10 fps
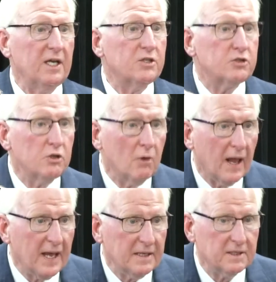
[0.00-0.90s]
is too
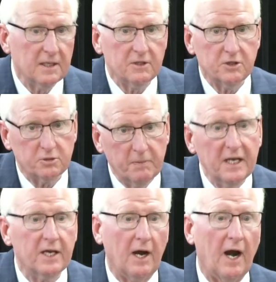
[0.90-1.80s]
late to
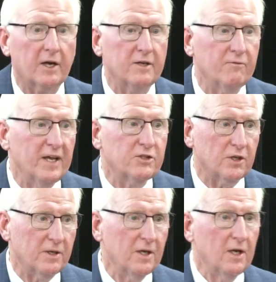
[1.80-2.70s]
speak at our
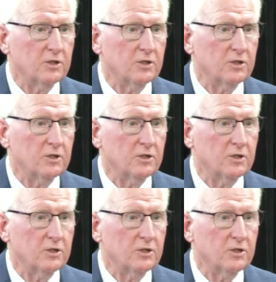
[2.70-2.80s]
convention.